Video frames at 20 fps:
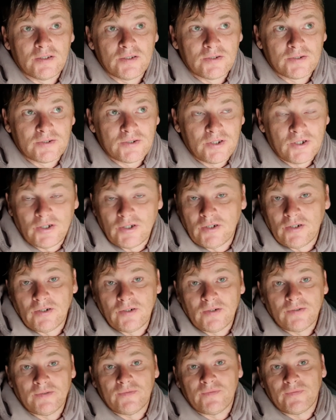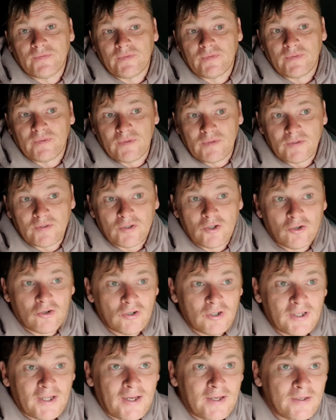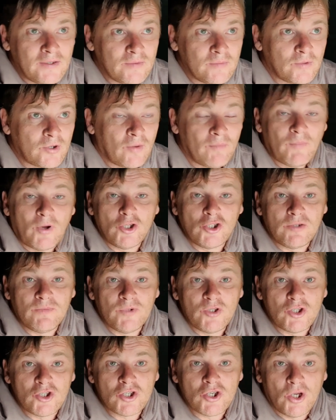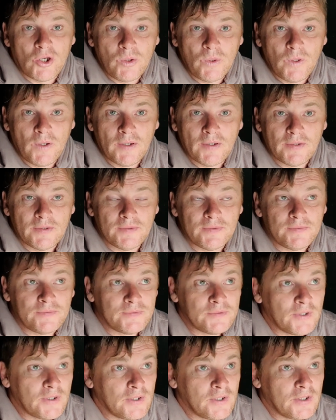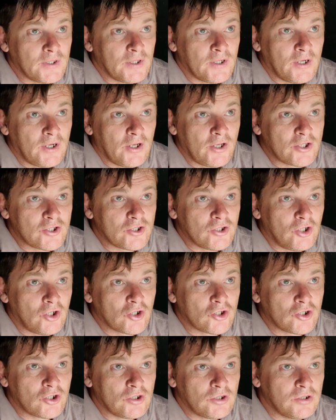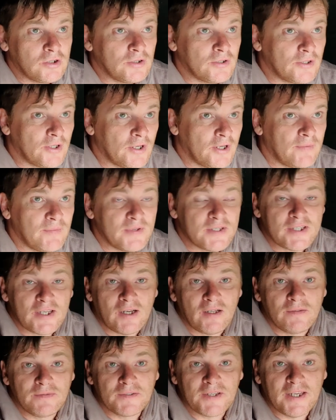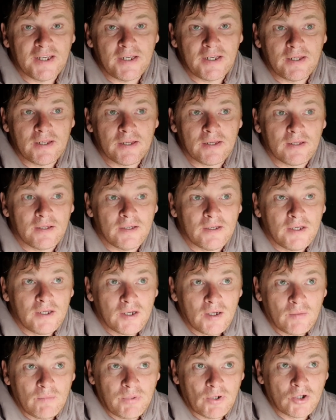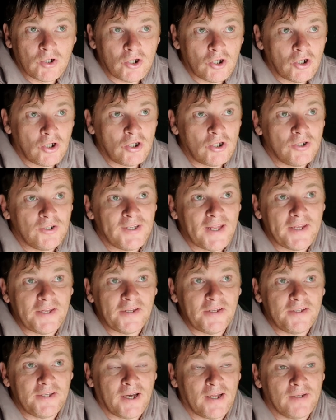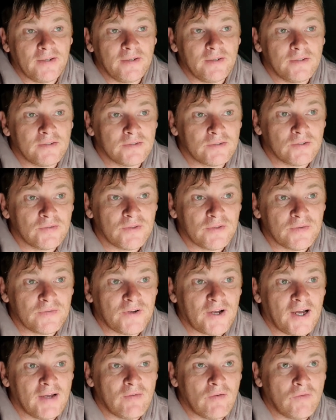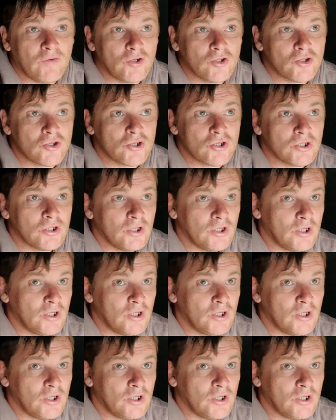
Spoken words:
So currently we're on Monument 2 on a social, myself, Keith, Bucko, Ned and Dan, of the 5 of us.